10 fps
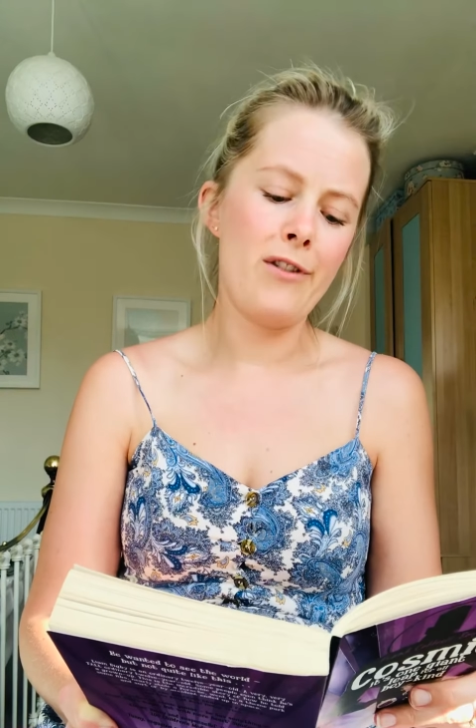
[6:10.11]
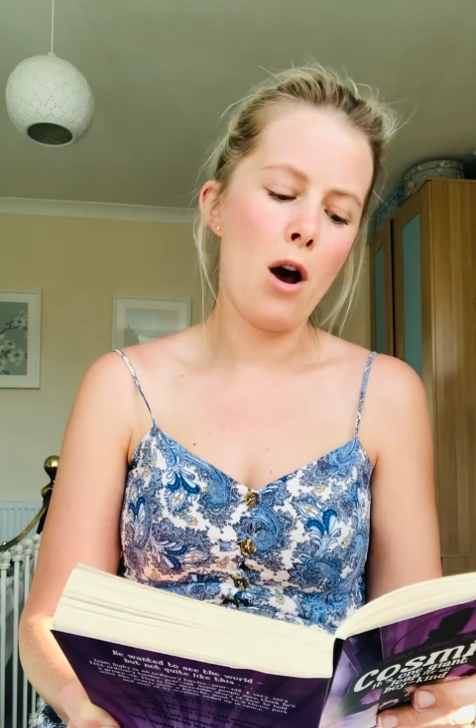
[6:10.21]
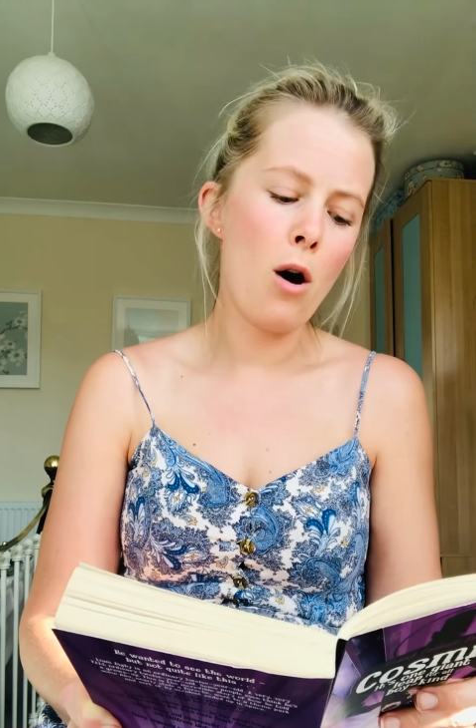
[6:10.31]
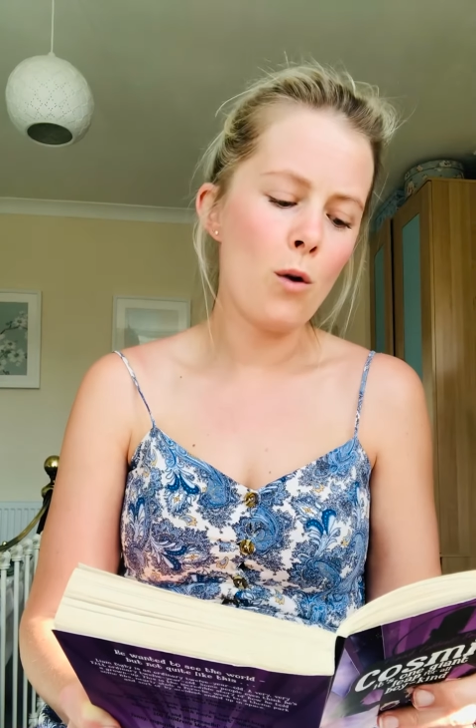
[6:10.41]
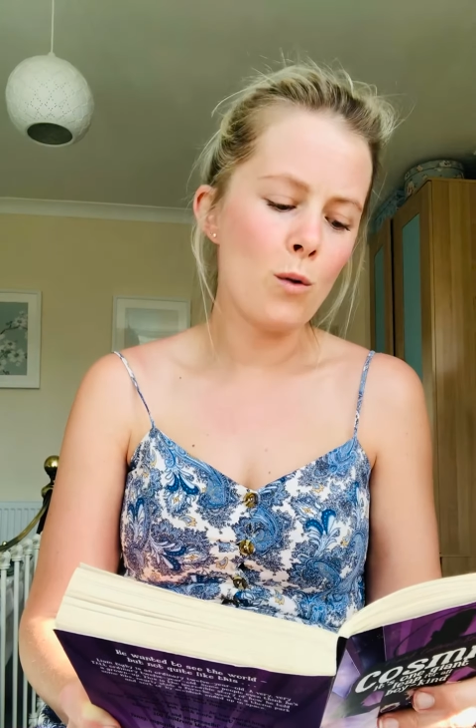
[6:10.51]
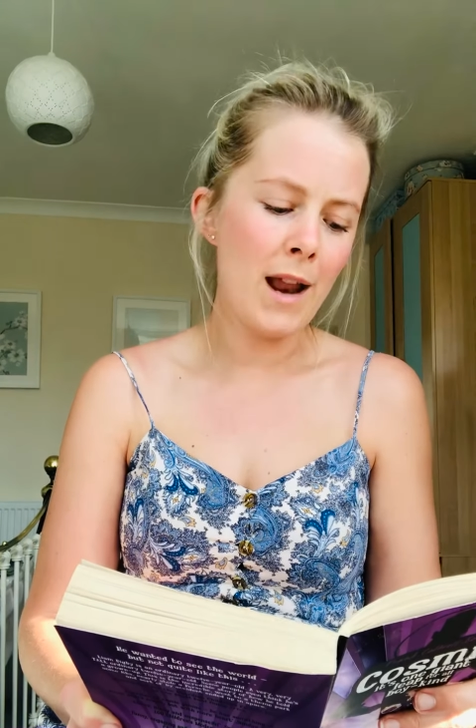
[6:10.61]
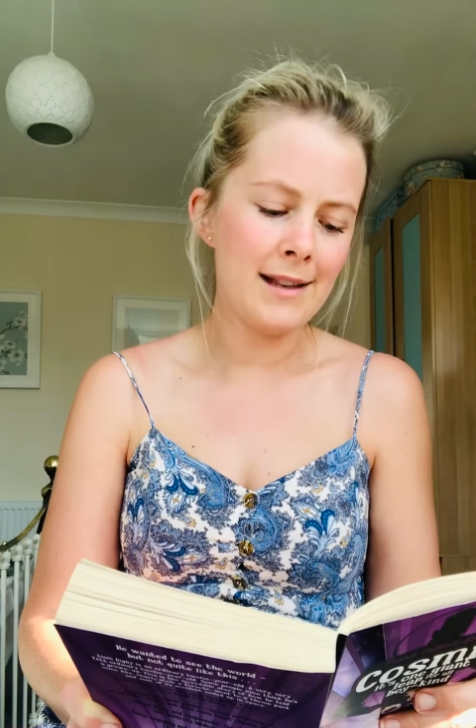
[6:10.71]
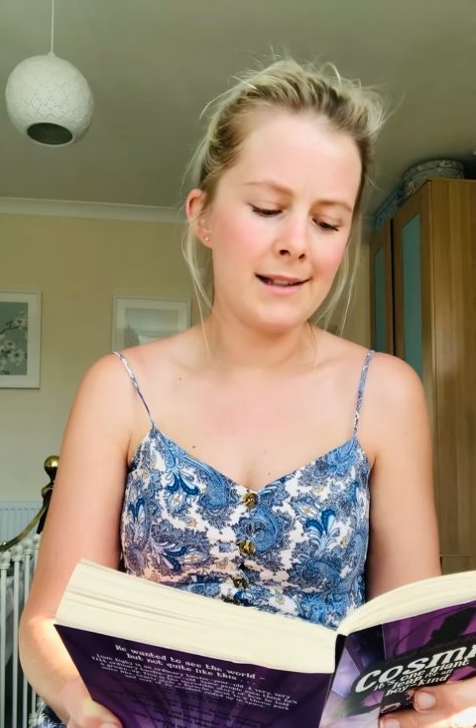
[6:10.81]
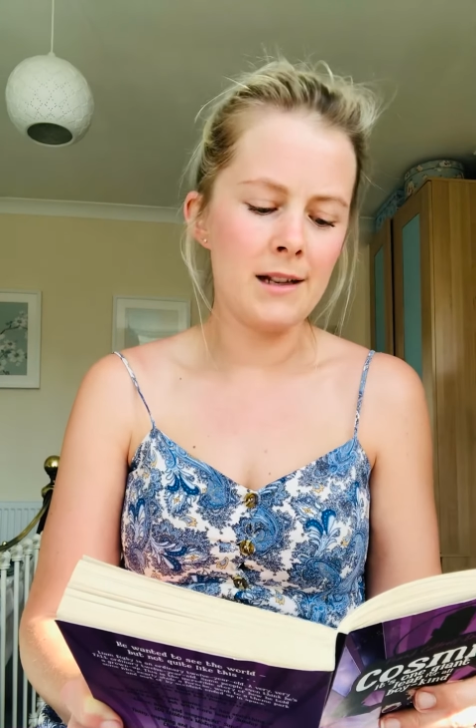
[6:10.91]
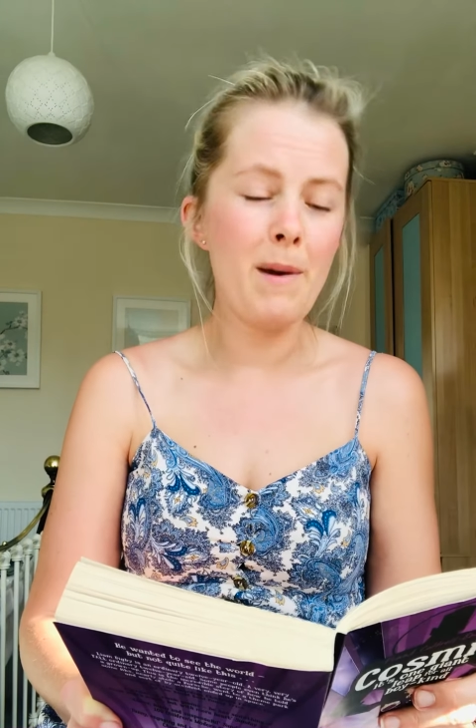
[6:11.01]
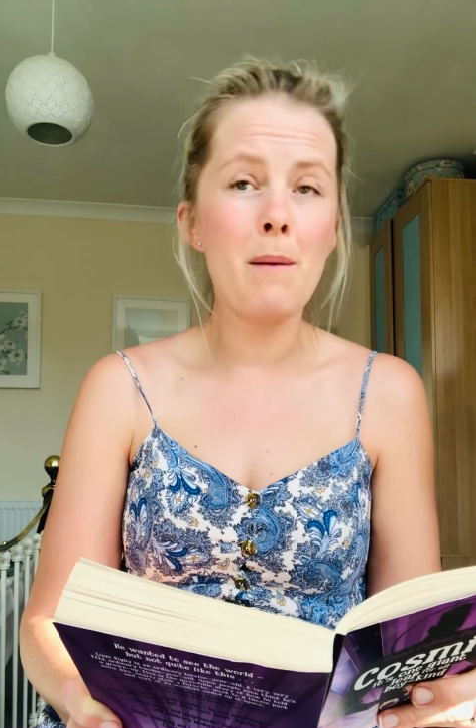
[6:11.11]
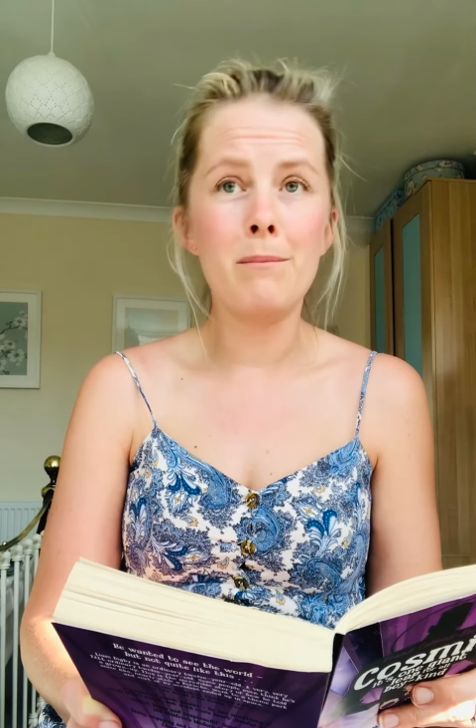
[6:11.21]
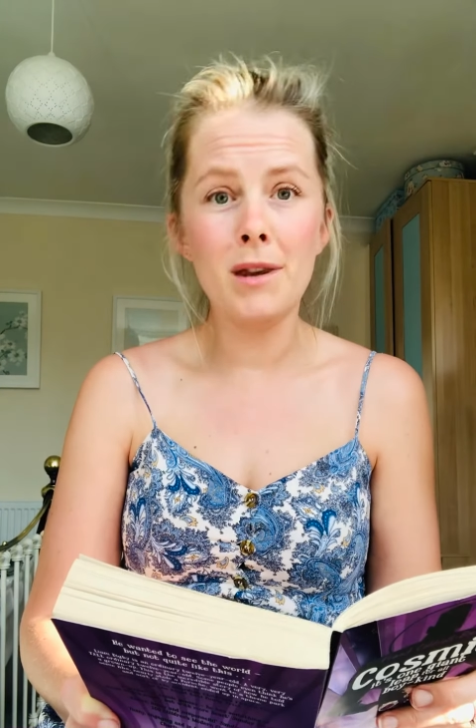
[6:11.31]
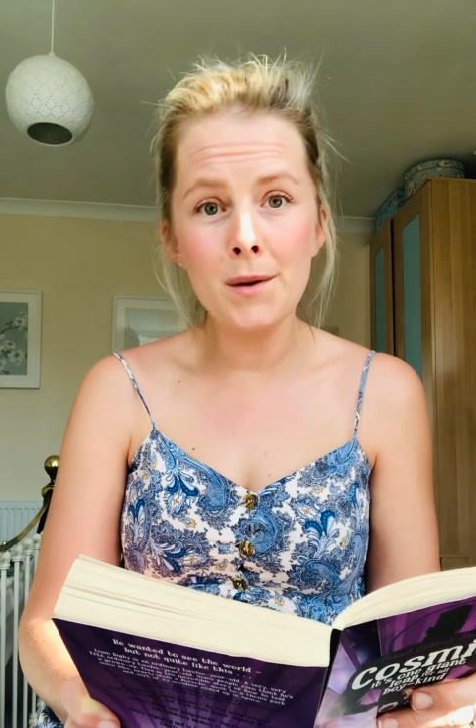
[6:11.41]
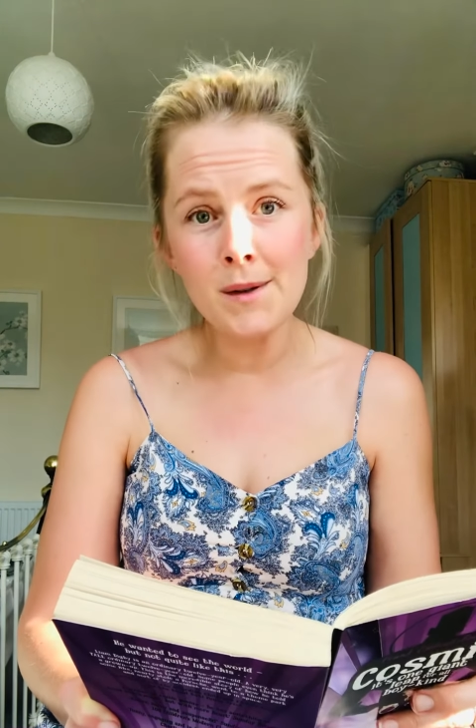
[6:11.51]
the whole lesson about
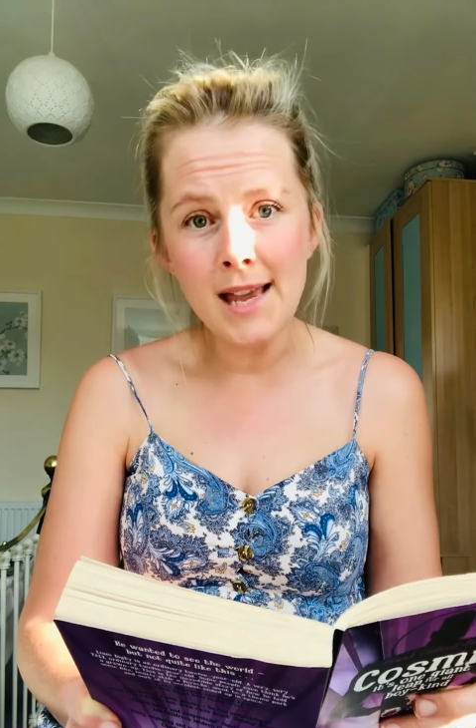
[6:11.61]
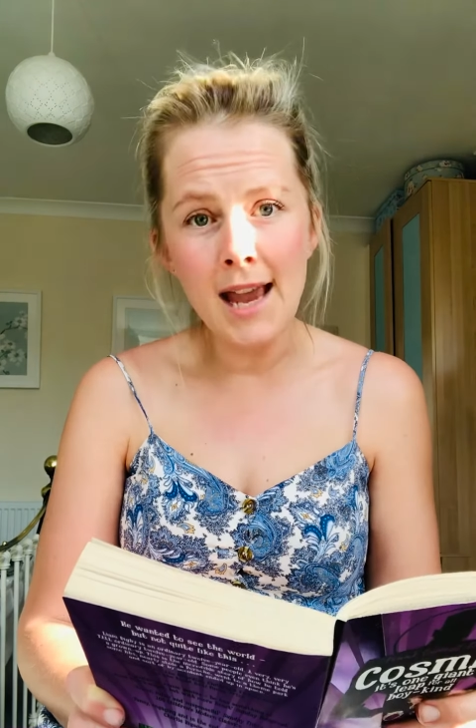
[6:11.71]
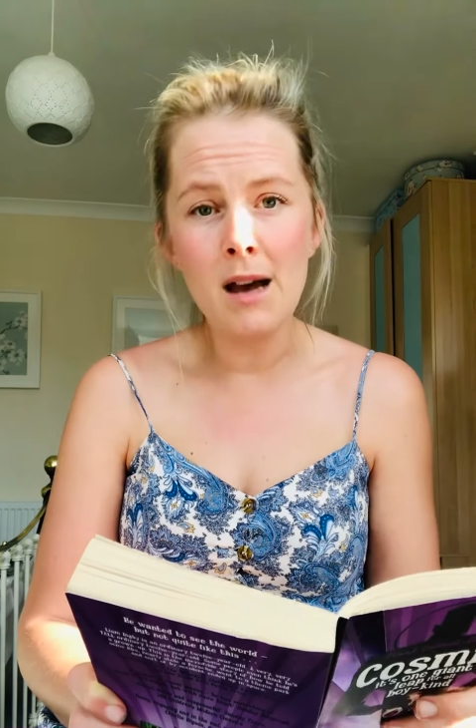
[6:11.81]
music,